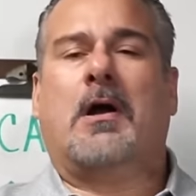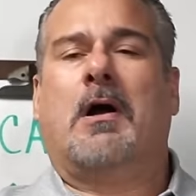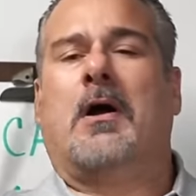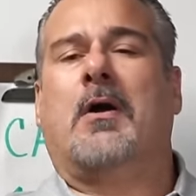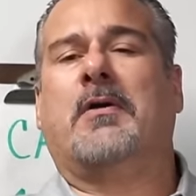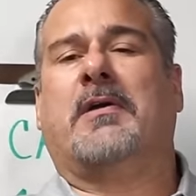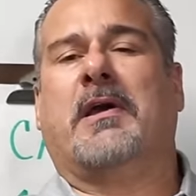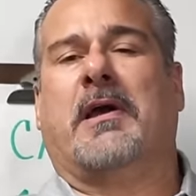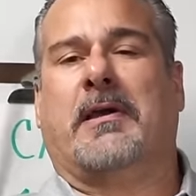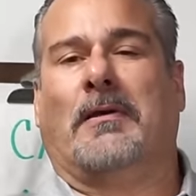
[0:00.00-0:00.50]

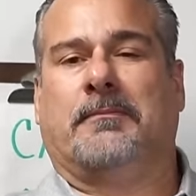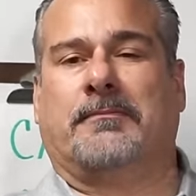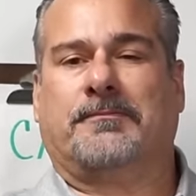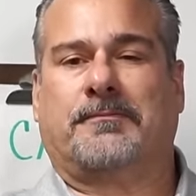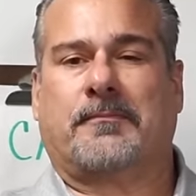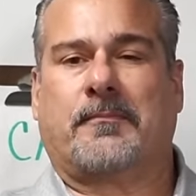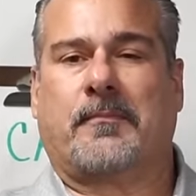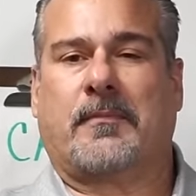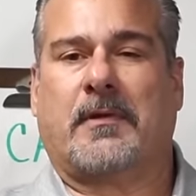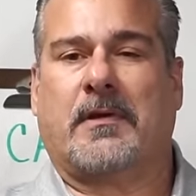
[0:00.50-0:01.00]
Okay,
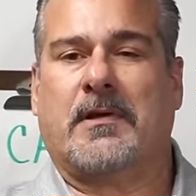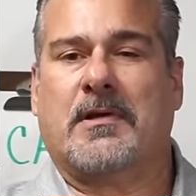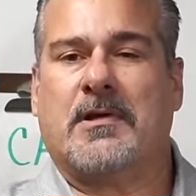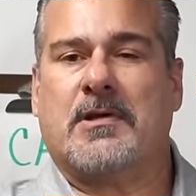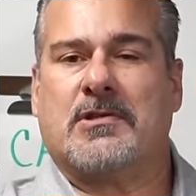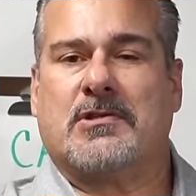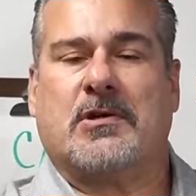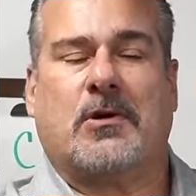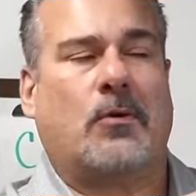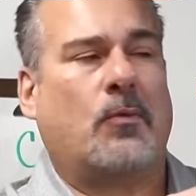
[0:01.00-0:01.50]

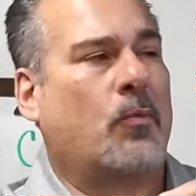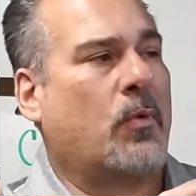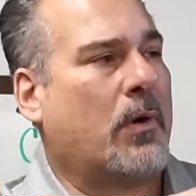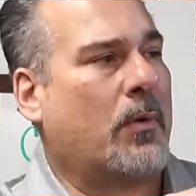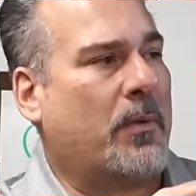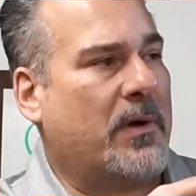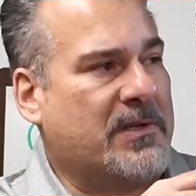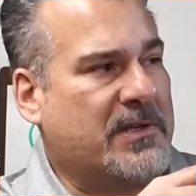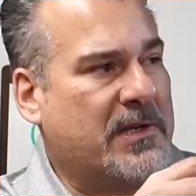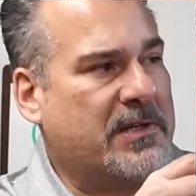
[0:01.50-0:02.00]
so where
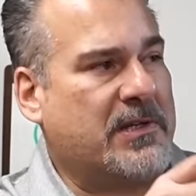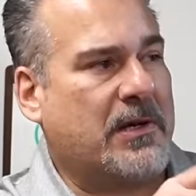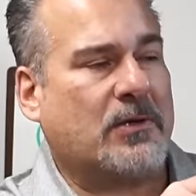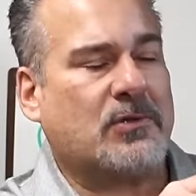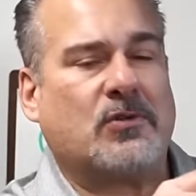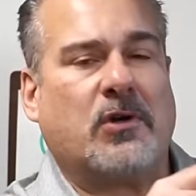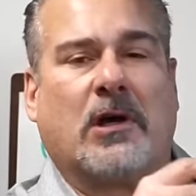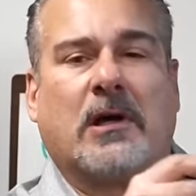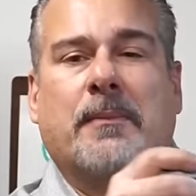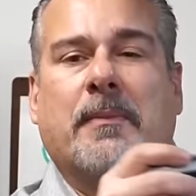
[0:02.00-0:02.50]
was I, Joe? I
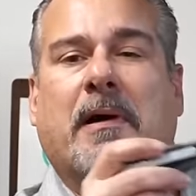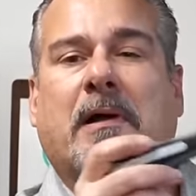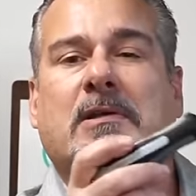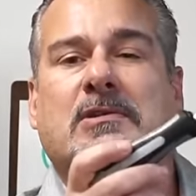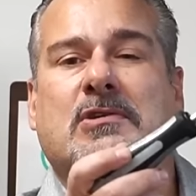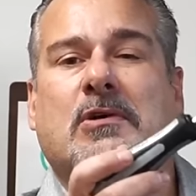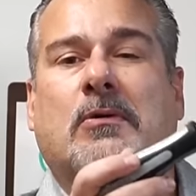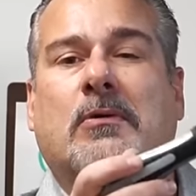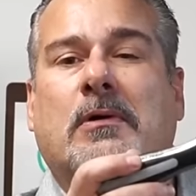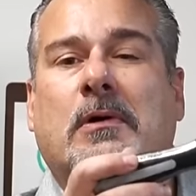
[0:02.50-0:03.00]
was talking
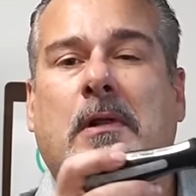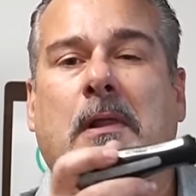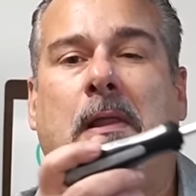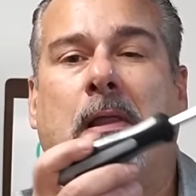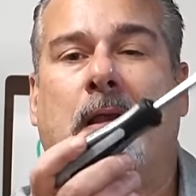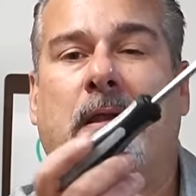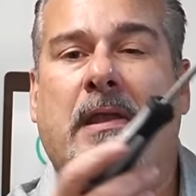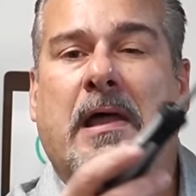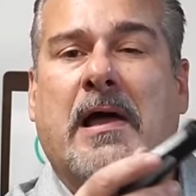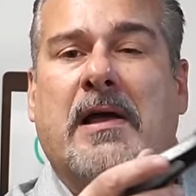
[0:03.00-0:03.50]
about, so
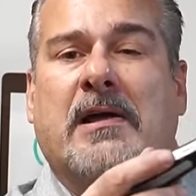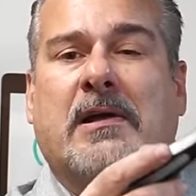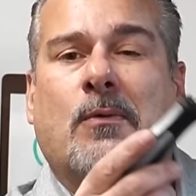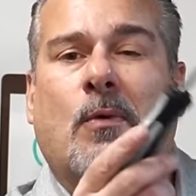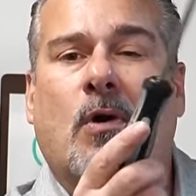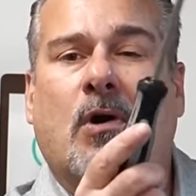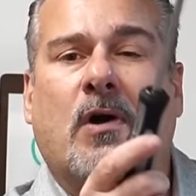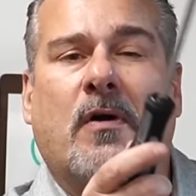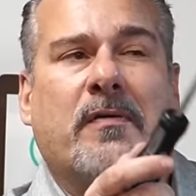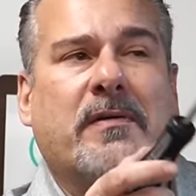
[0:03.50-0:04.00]
now you're gonna
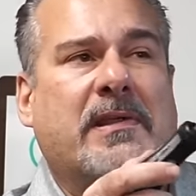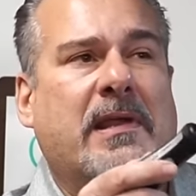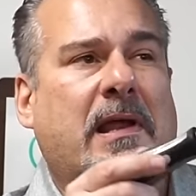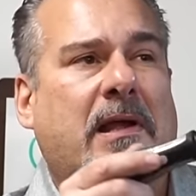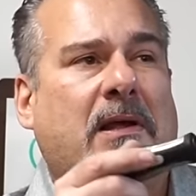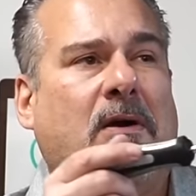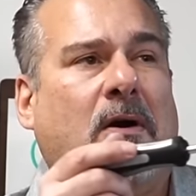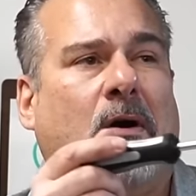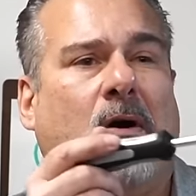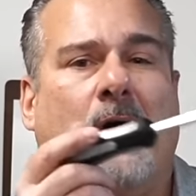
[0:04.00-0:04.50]
walk over to
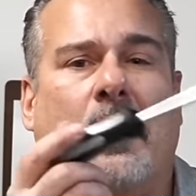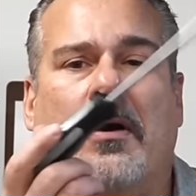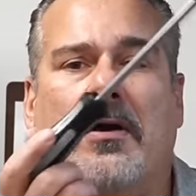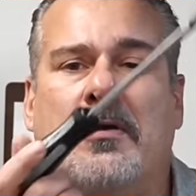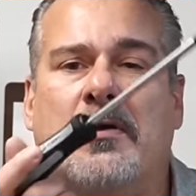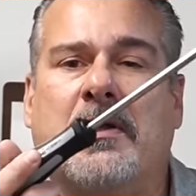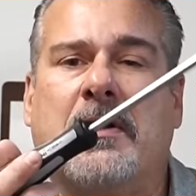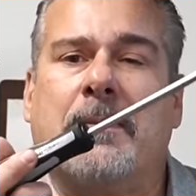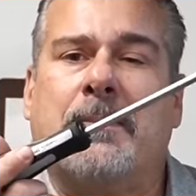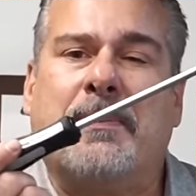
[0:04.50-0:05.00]
that car.
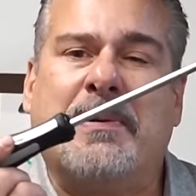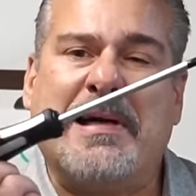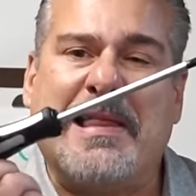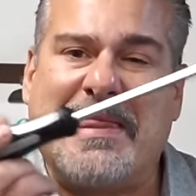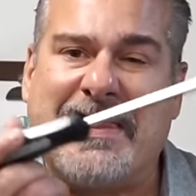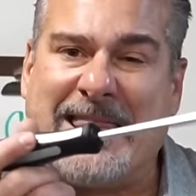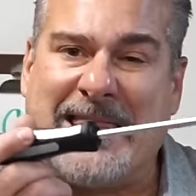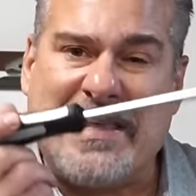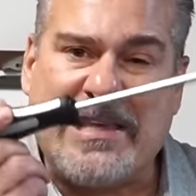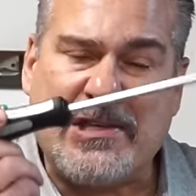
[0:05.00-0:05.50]
You're gonna
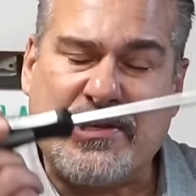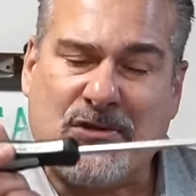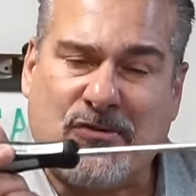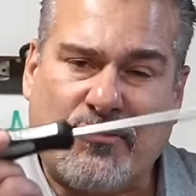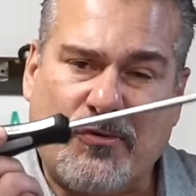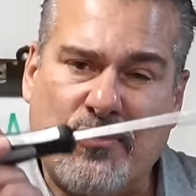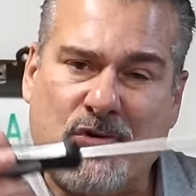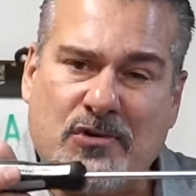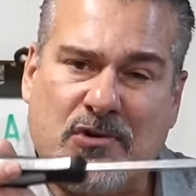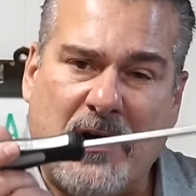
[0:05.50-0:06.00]
put this
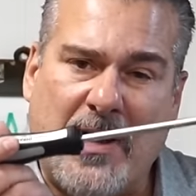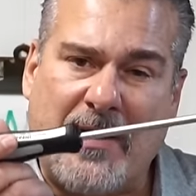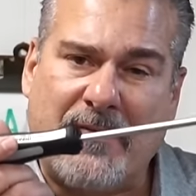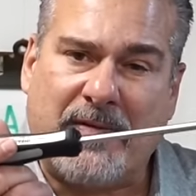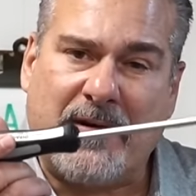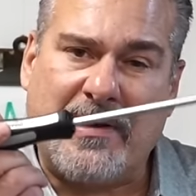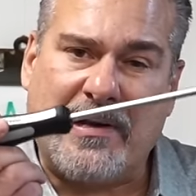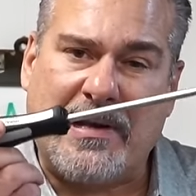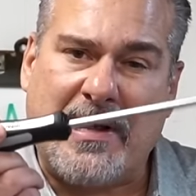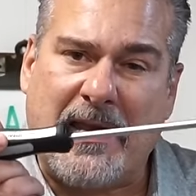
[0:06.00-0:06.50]

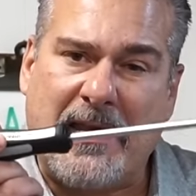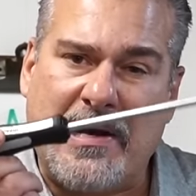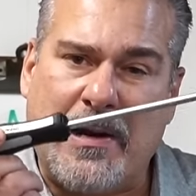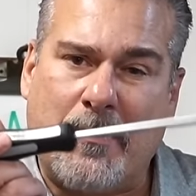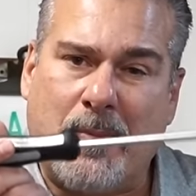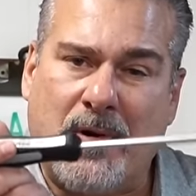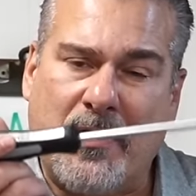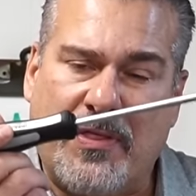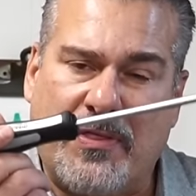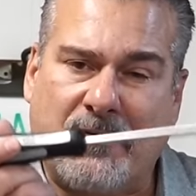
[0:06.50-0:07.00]
screwdriver in that
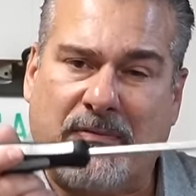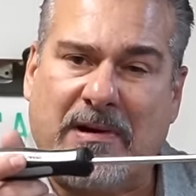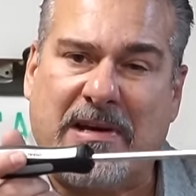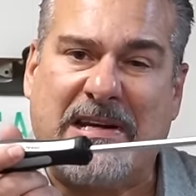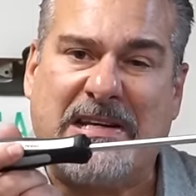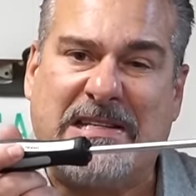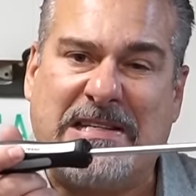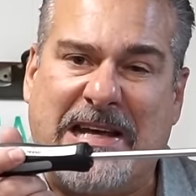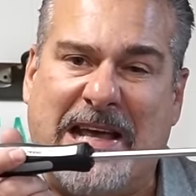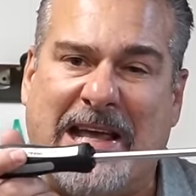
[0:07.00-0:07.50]
number
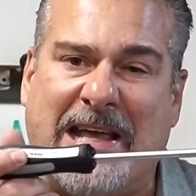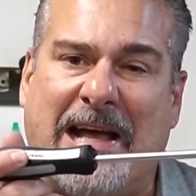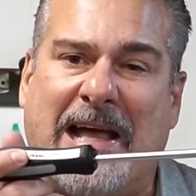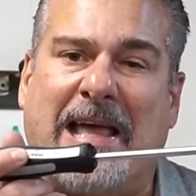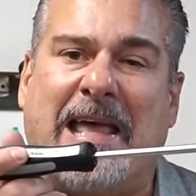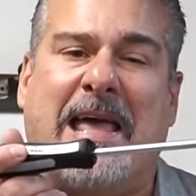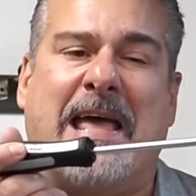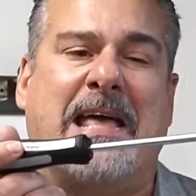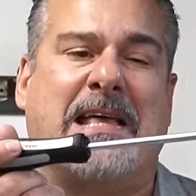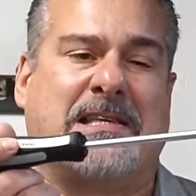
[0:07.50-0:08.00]
three
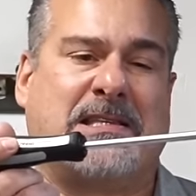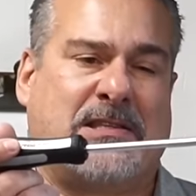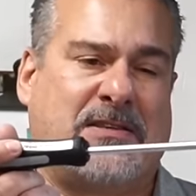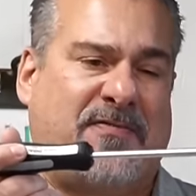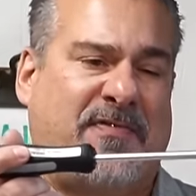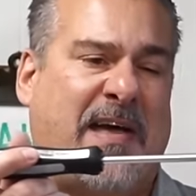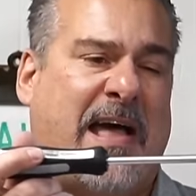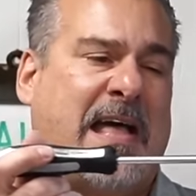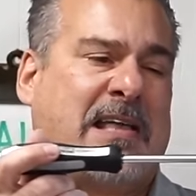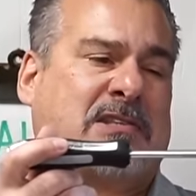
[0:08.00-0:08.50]
JIS
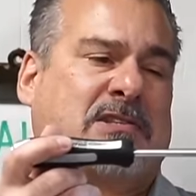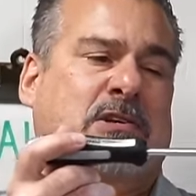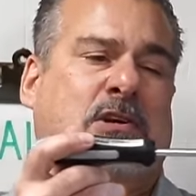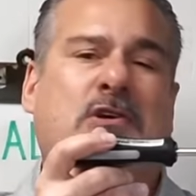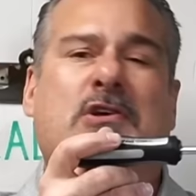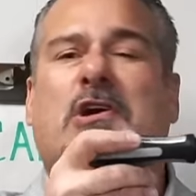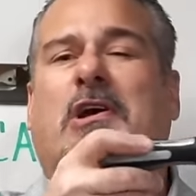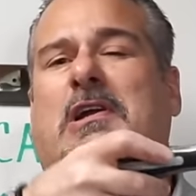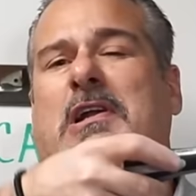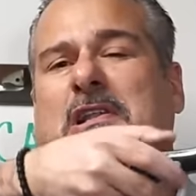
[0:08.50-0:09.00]
fastener.
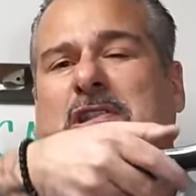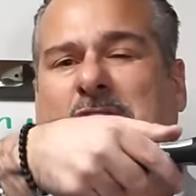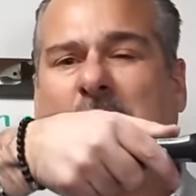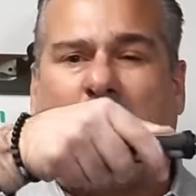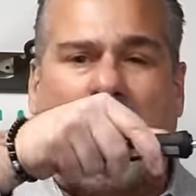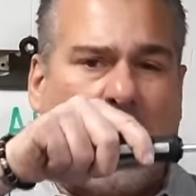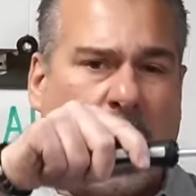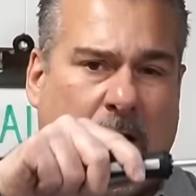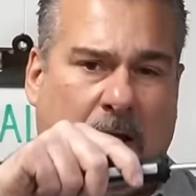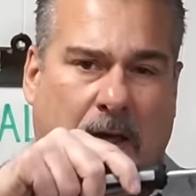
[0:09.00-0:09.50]
You're gonna
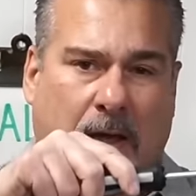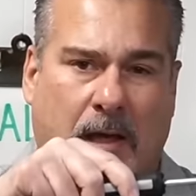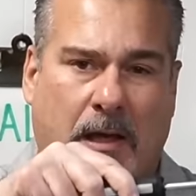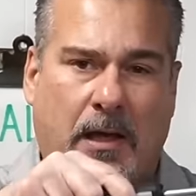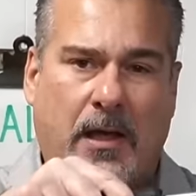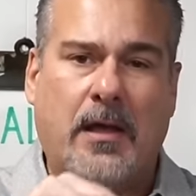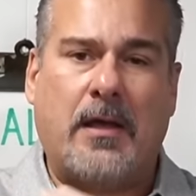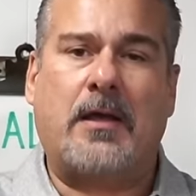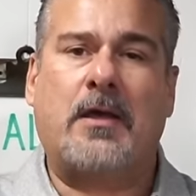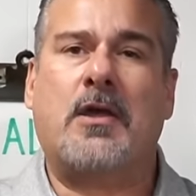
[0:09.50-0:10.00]
turn it.
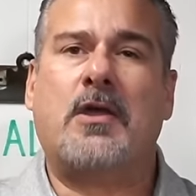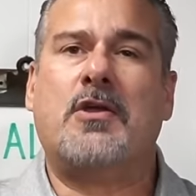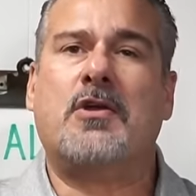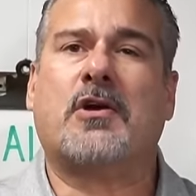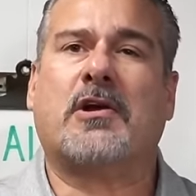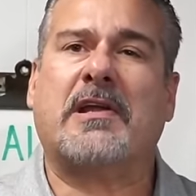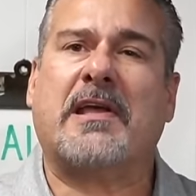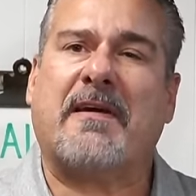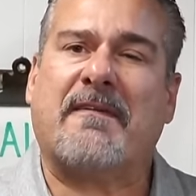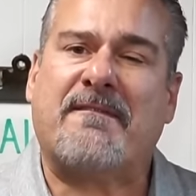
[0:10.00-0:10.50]

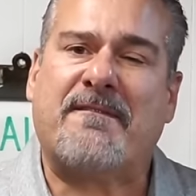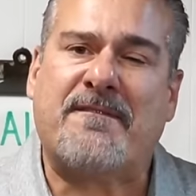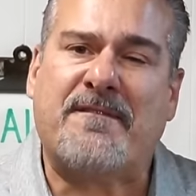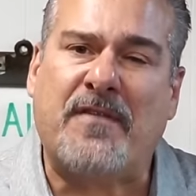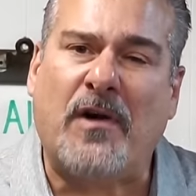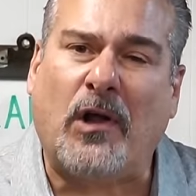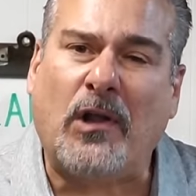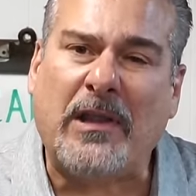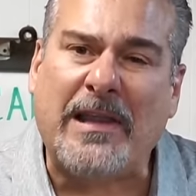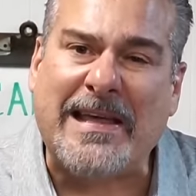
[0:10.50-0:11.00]
You're gonna get
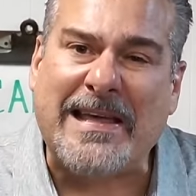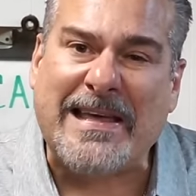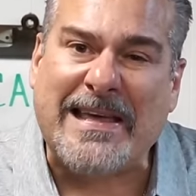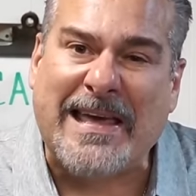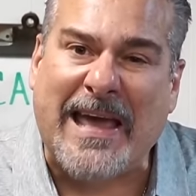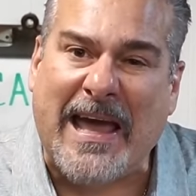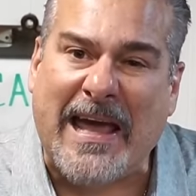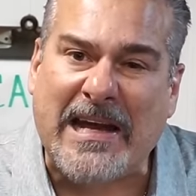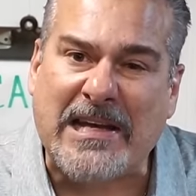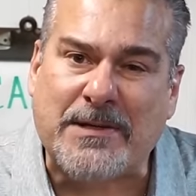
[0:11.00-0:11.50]
full
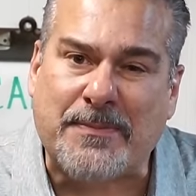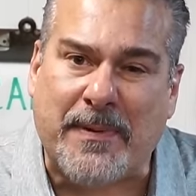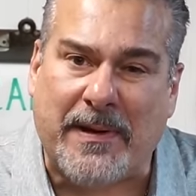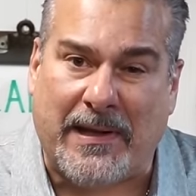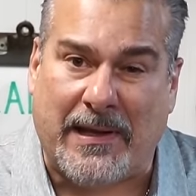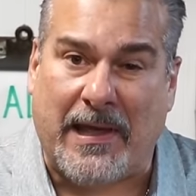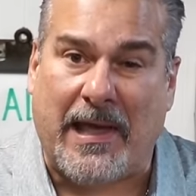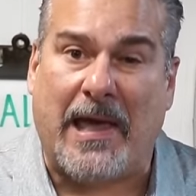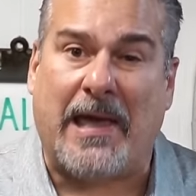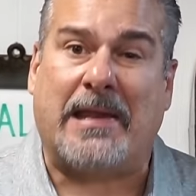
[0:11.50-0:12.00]

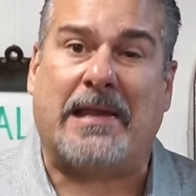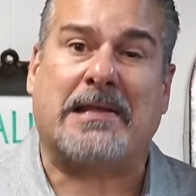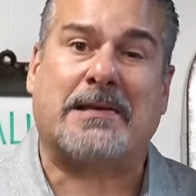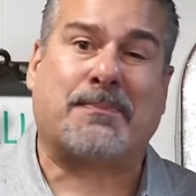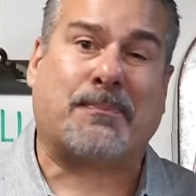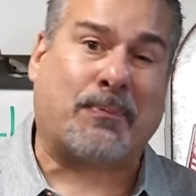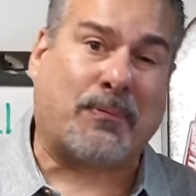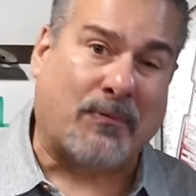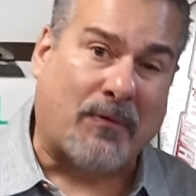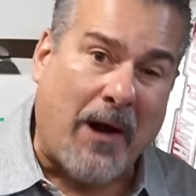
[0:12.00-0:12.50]
engagement and it's
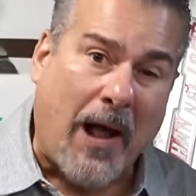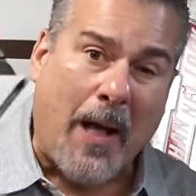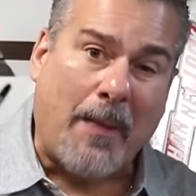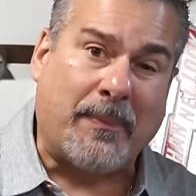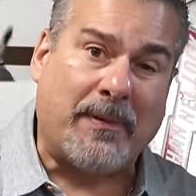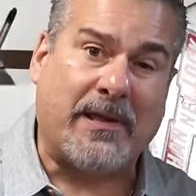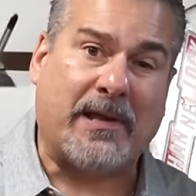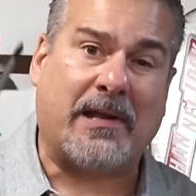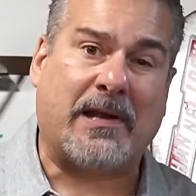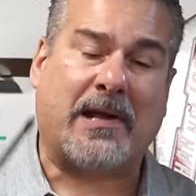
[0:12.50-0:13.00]

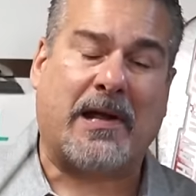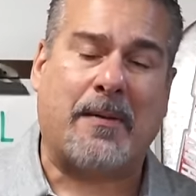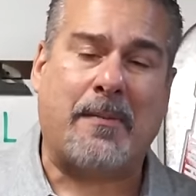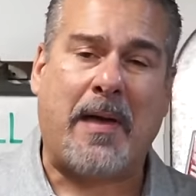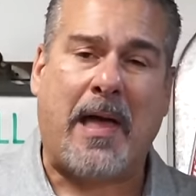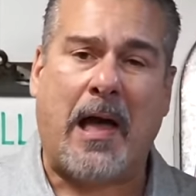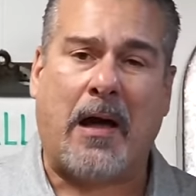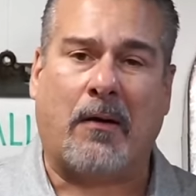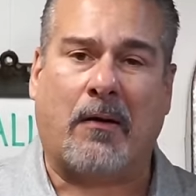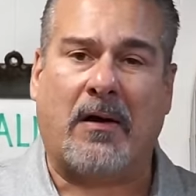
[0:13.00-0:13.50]
probably gonna come
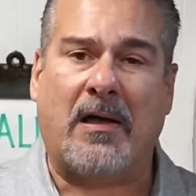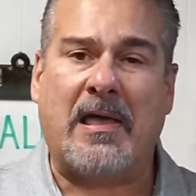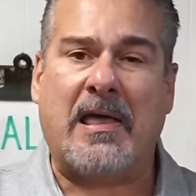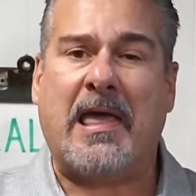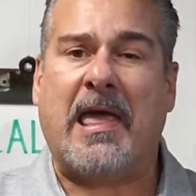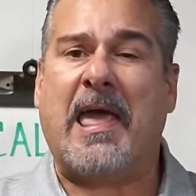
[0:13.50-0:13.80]
out.